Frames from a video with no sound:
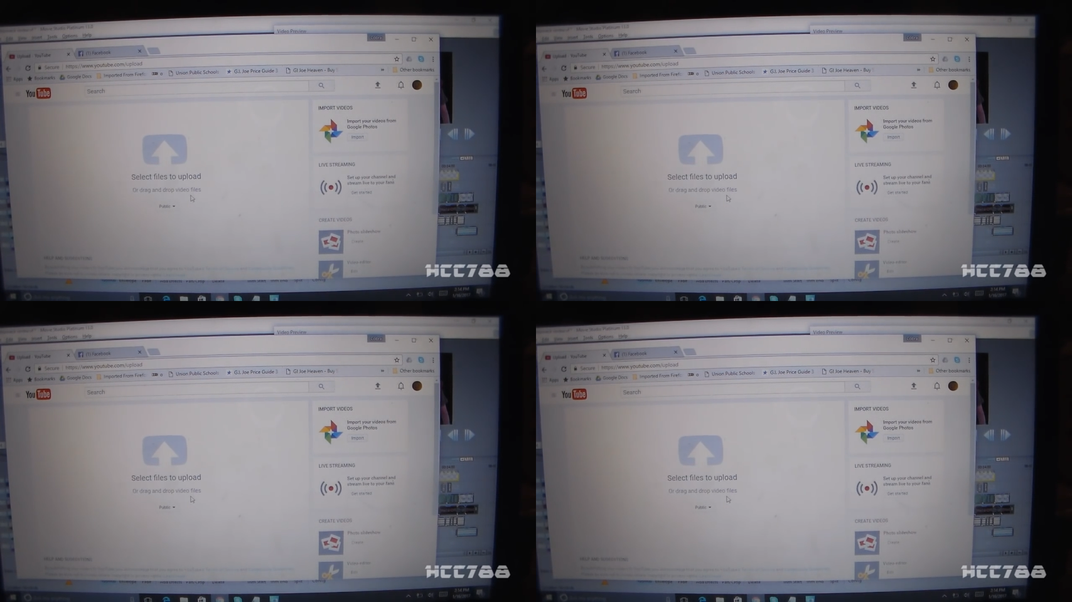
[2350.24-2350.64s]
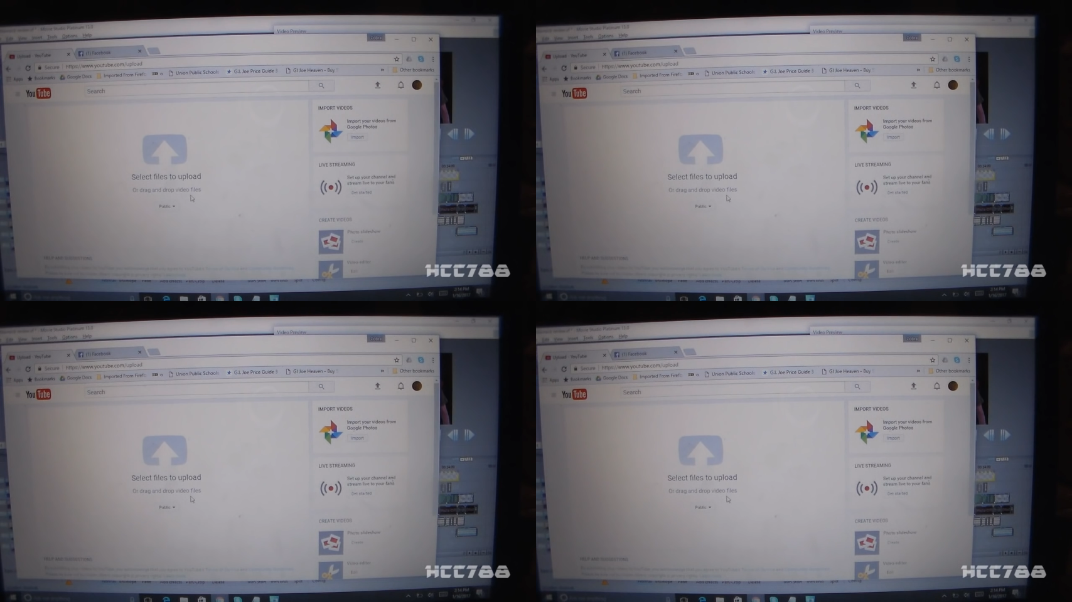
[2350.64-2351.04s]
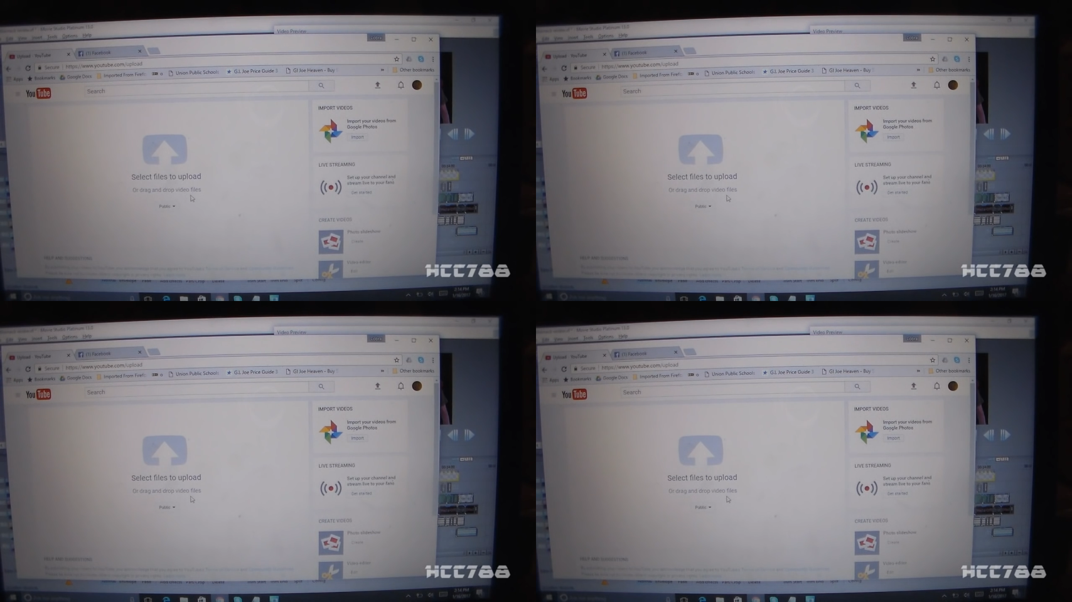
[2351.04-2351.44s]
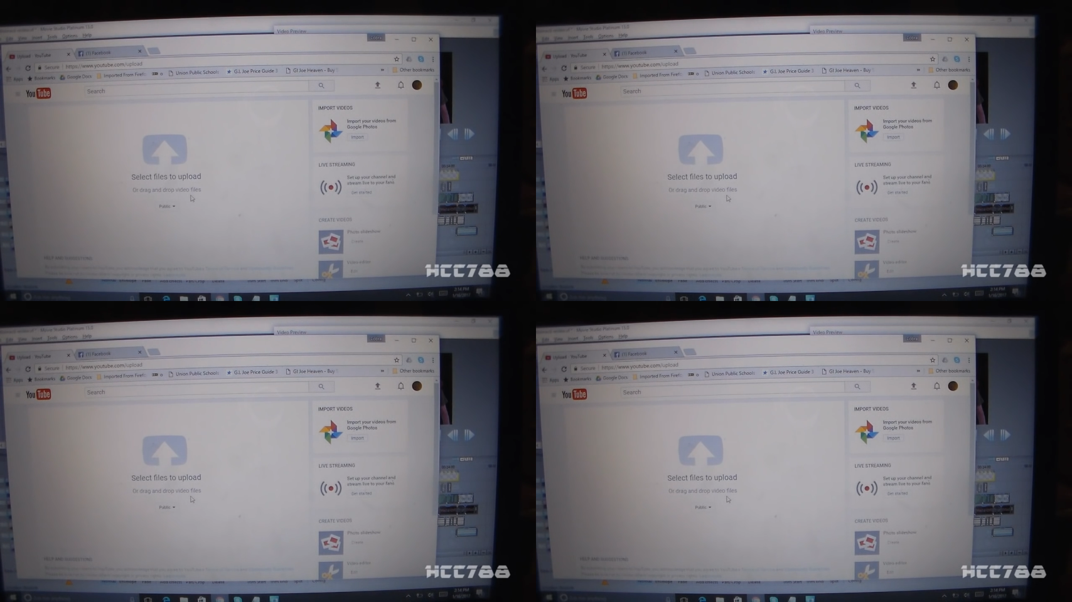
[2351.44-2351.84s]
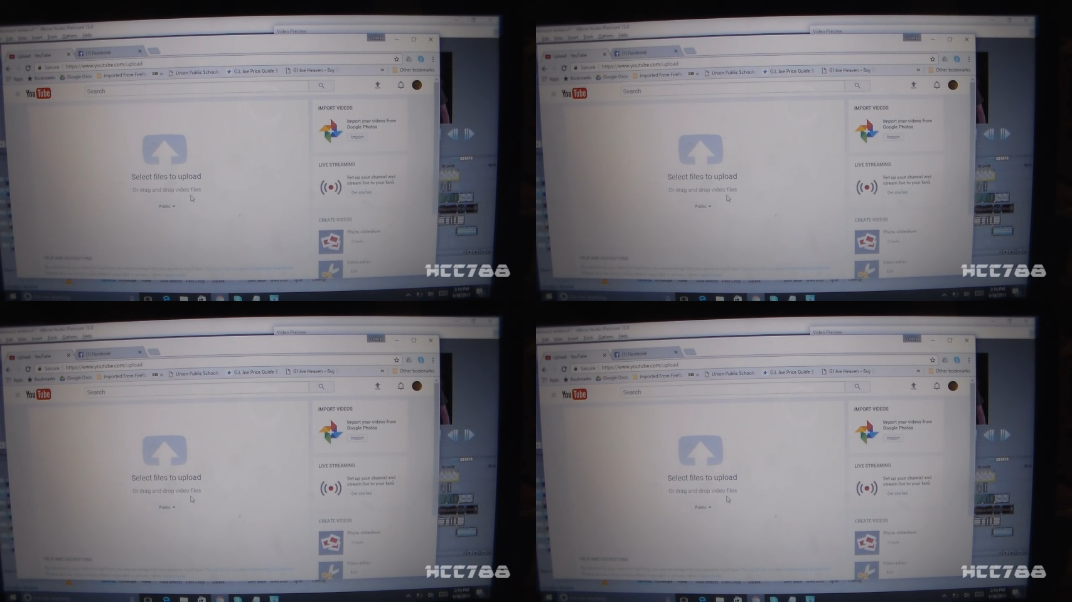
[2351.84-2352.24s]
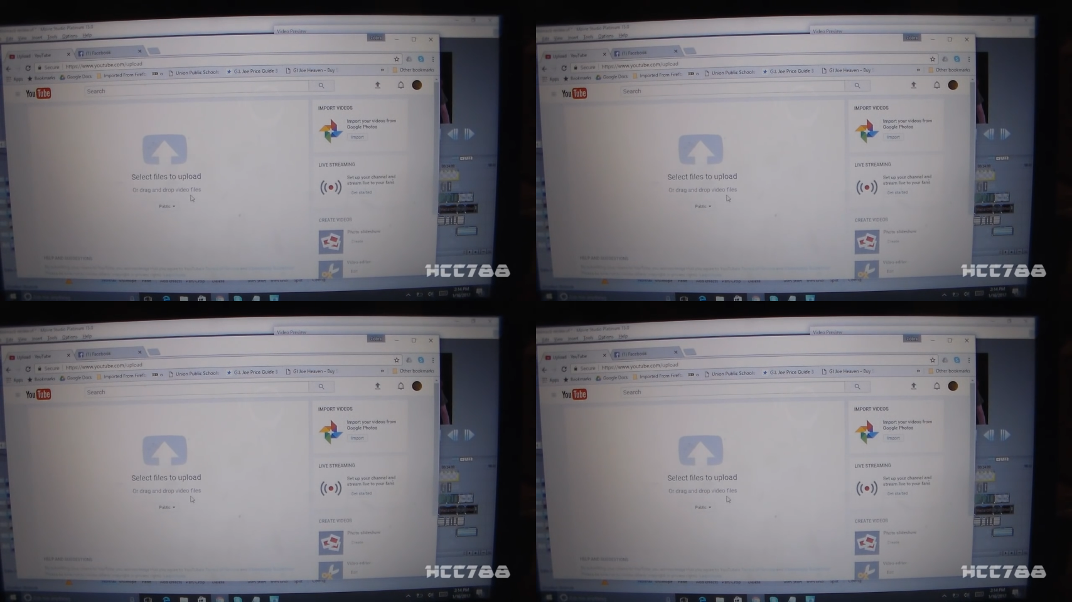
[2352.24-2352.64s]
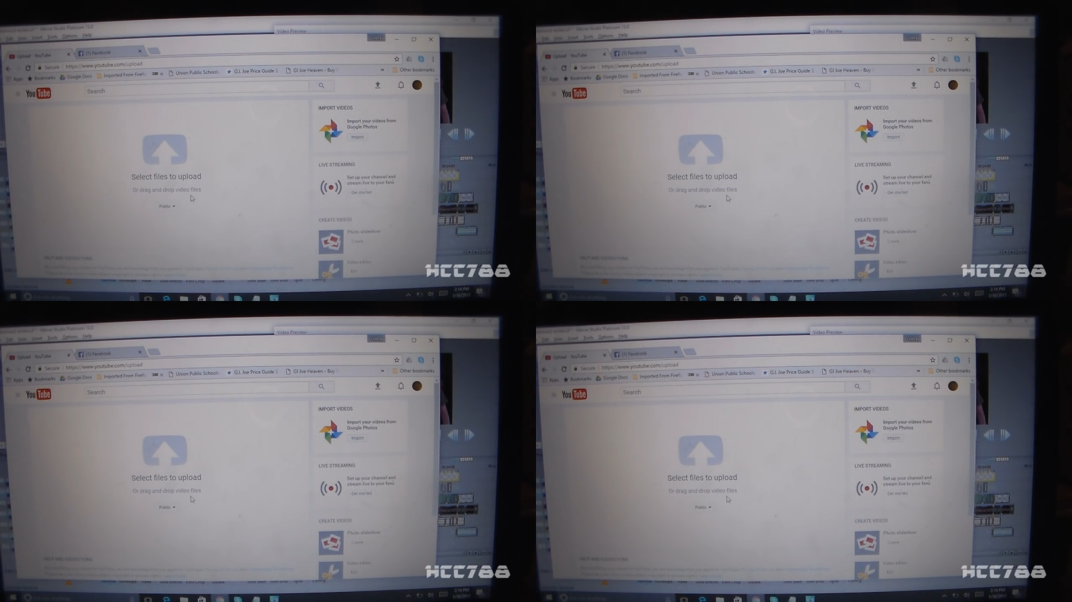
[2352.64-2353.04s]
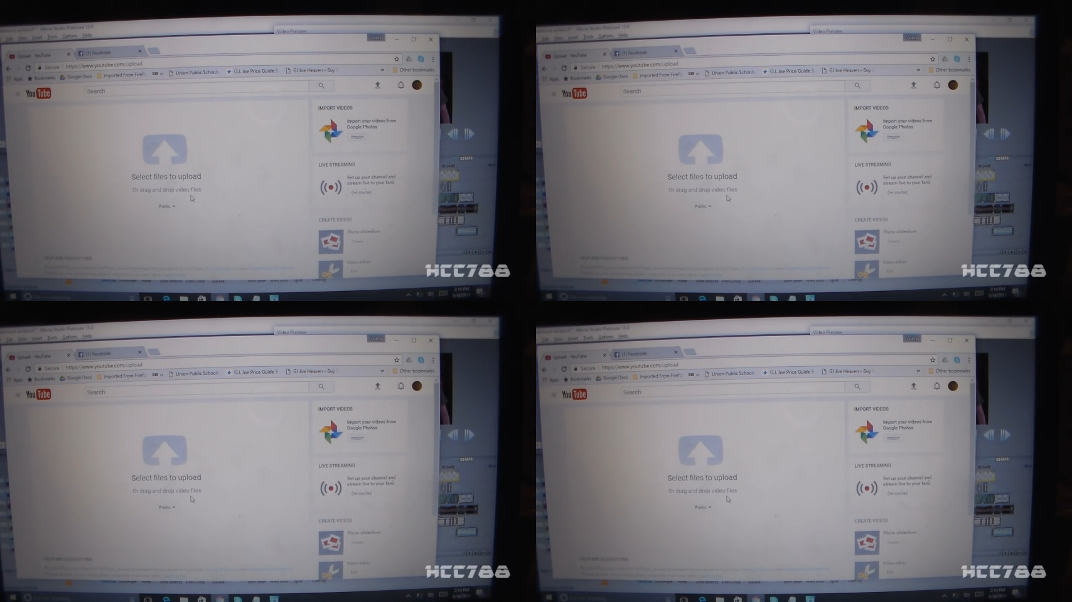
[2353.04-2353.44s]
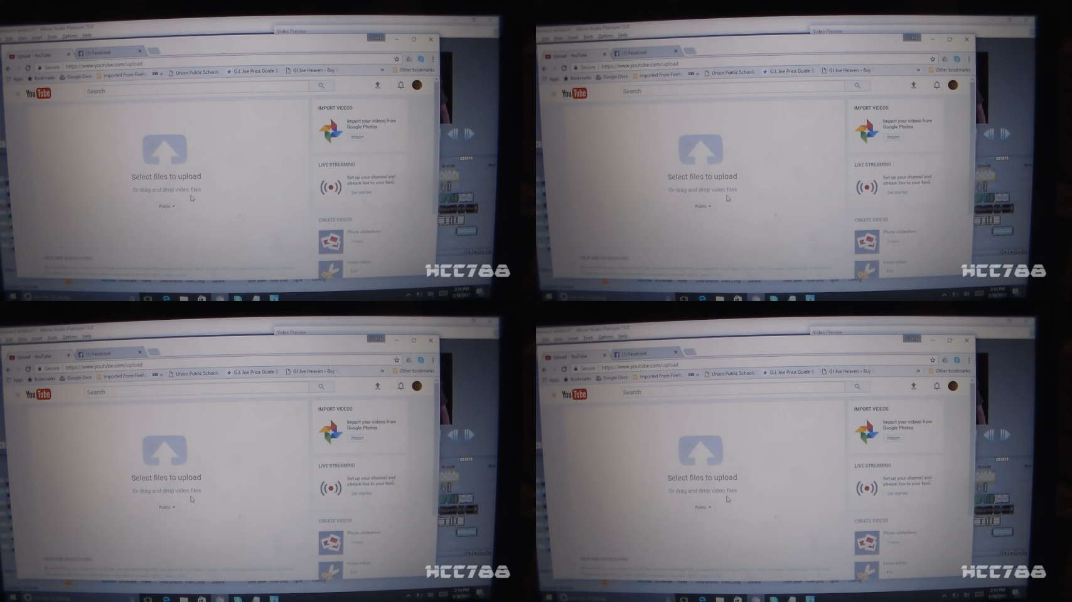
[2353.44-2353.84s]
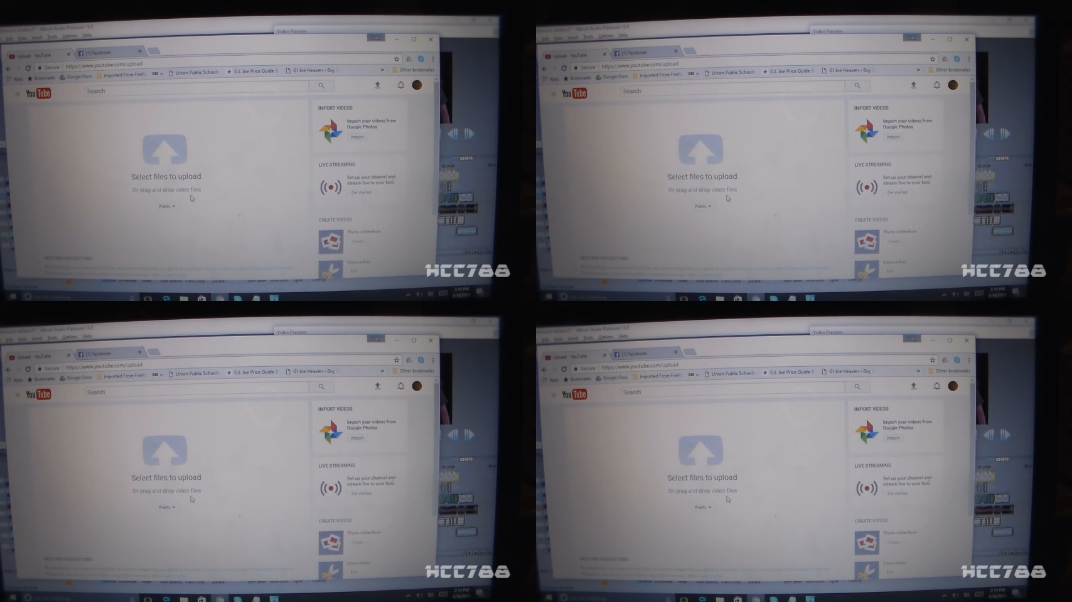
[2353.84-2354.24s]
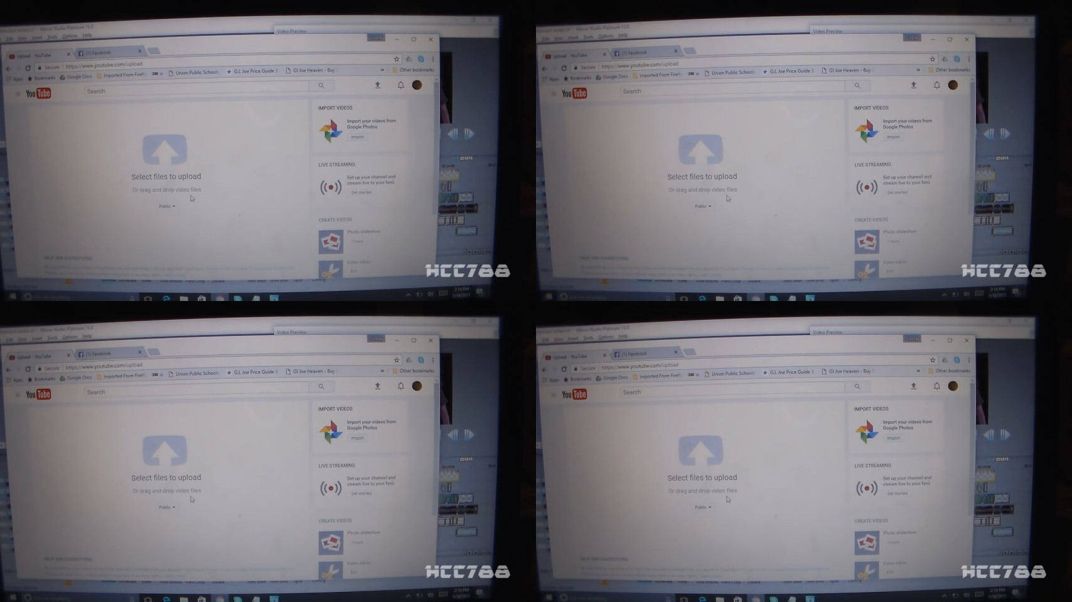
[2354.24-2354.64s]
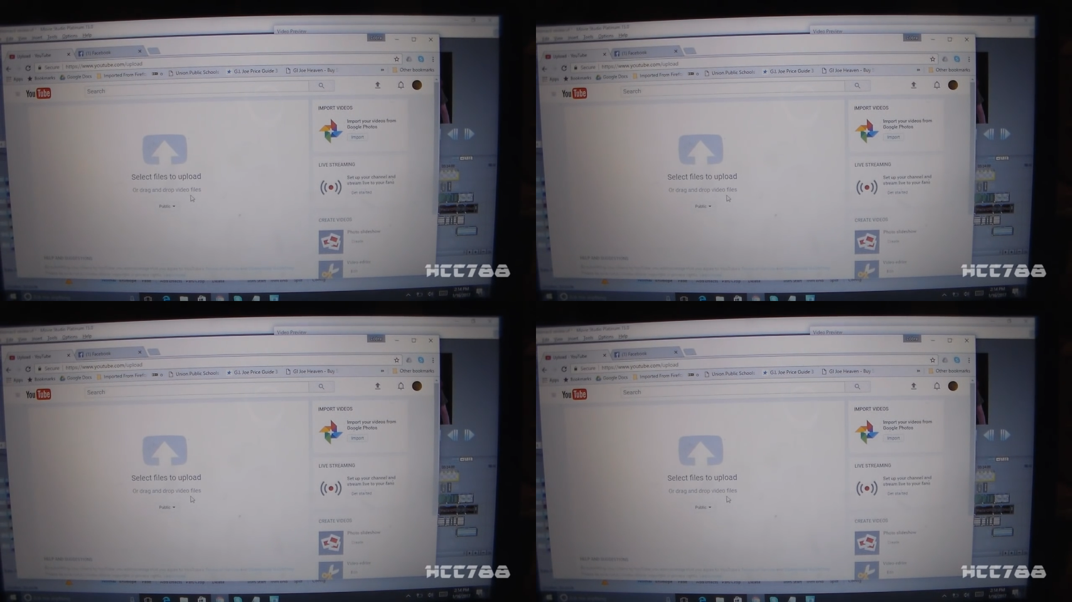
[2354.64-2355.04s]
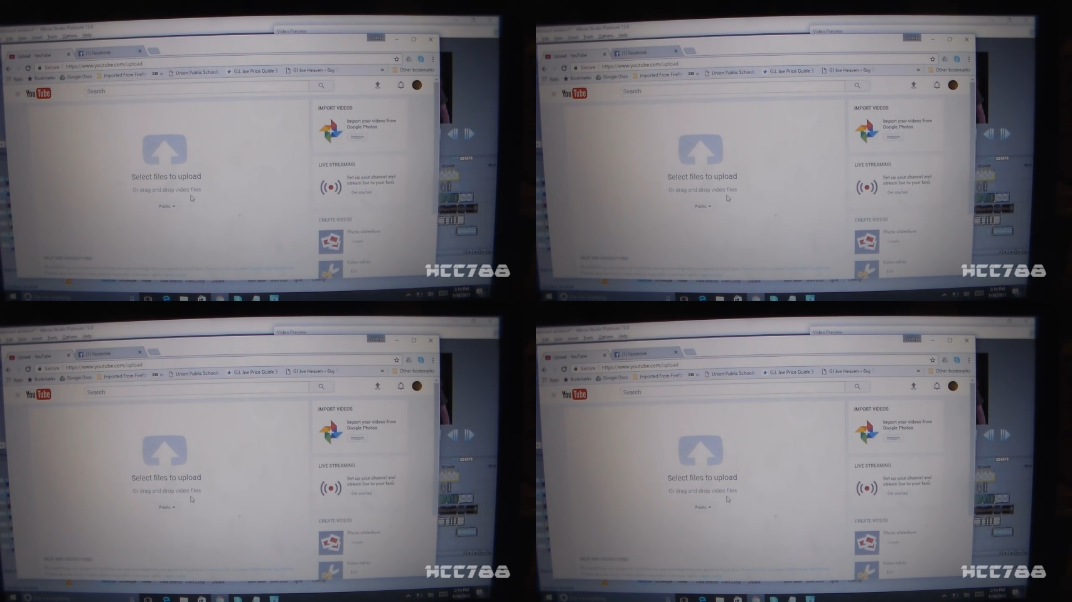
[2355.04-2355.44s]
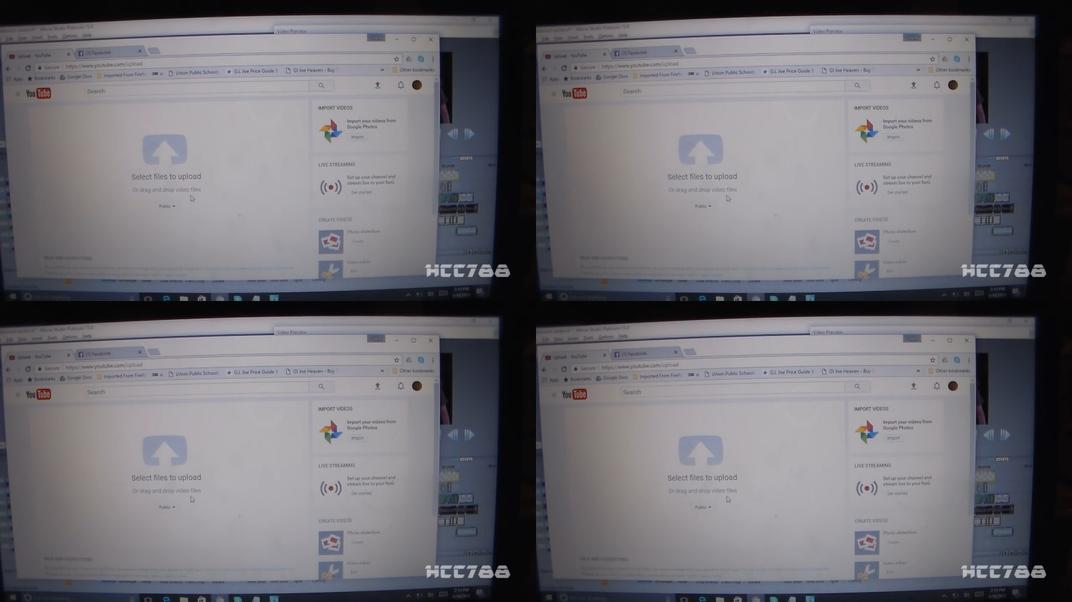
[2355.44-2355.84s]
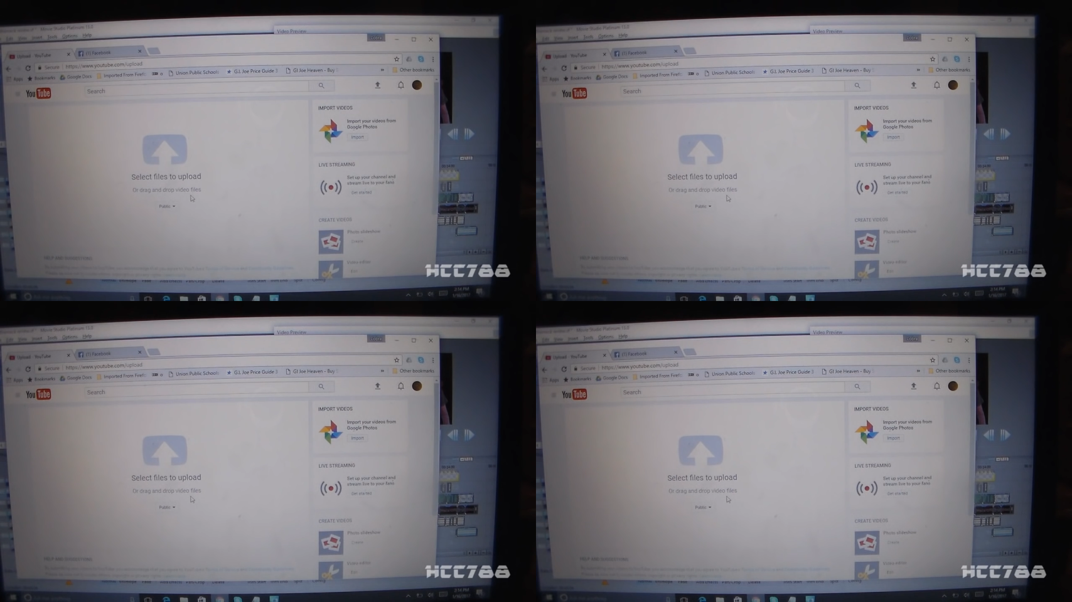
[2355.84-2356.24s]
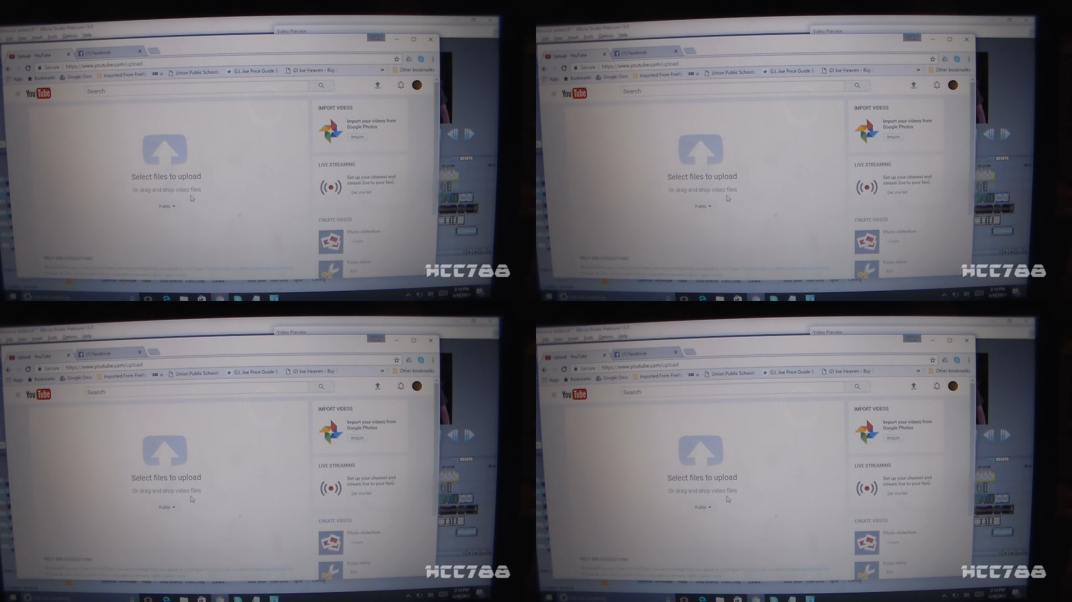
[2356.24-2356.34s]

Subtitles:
Nobody's mouth can be seen.